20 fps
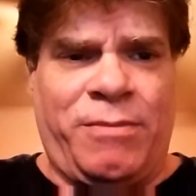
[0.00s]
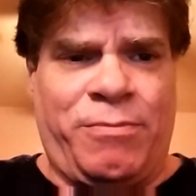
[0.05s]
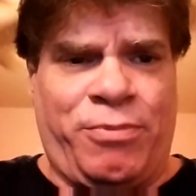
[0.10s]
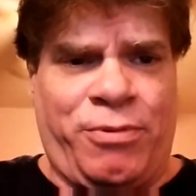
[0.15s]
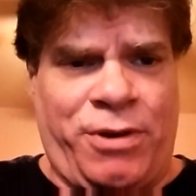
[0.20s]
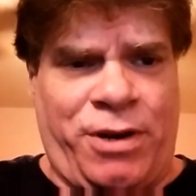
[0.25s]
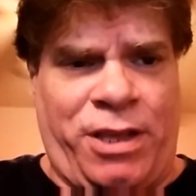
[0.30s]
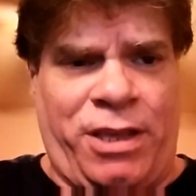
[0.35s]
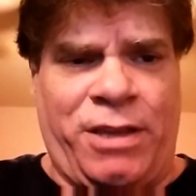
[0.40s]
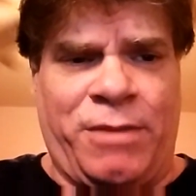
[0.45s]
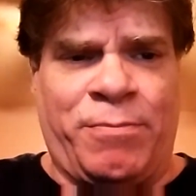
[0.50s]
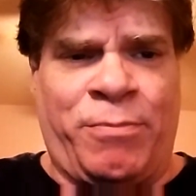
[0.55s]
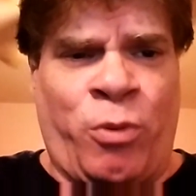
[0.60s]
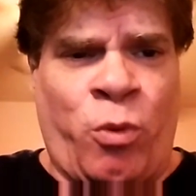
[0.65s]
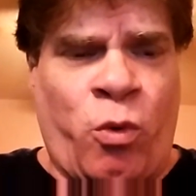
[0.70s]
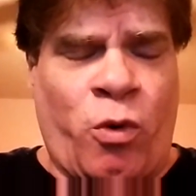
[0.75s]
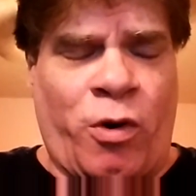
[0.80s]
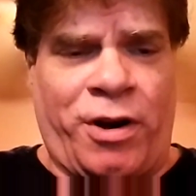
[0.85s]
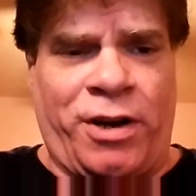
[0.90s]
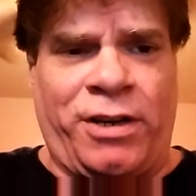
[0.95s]
pretty
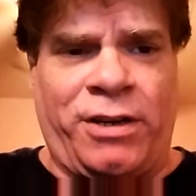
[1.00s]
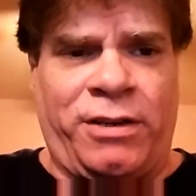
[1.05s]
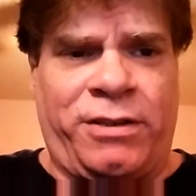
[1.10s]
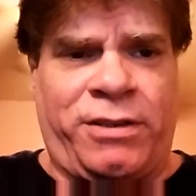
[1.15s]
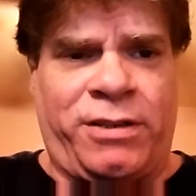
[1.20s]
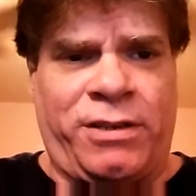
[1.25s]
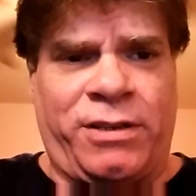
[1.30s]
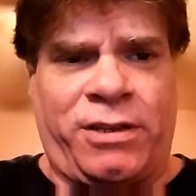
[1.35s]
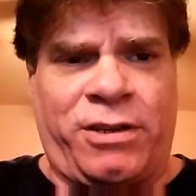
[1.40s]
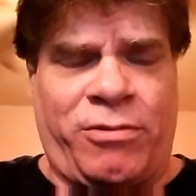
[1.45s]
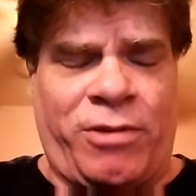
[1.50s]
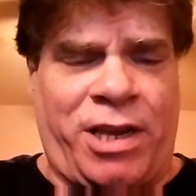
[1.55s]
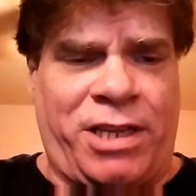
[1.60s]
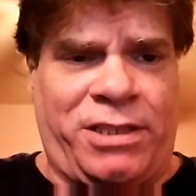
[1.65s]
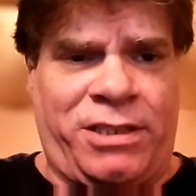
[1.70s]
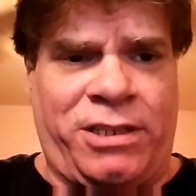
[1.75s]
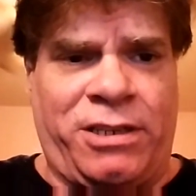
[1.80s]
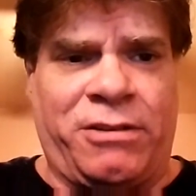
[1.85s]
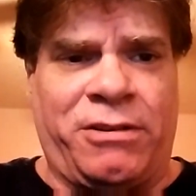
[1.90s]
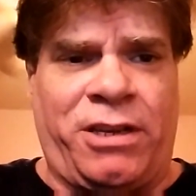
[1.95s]
important
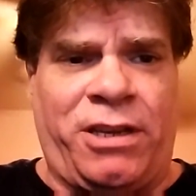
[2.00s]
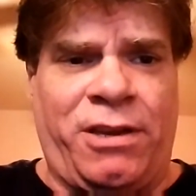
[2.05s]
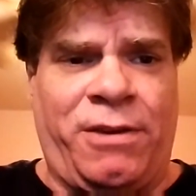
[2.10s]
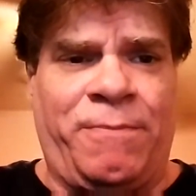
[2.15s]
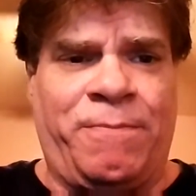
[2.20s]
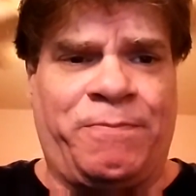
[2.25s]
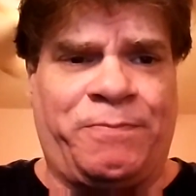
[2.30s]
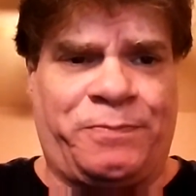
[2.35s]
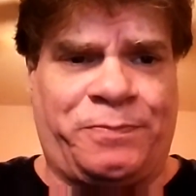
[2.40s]
criteria